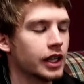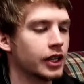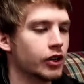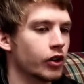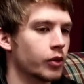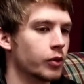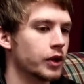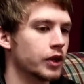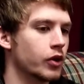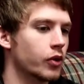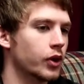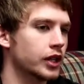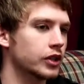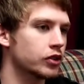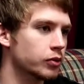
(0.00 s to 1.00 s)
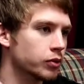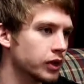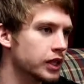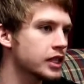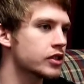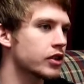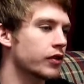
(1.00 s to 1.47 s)
and are we going to
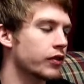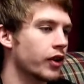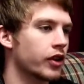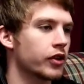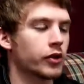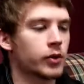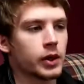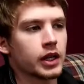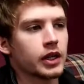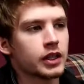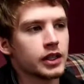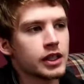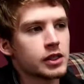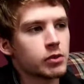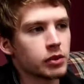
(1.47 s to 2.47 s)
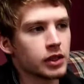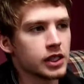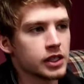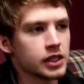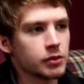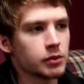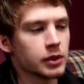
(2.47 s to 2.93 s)
please our Father or are we going to
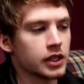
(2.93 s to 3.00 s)
displease Him?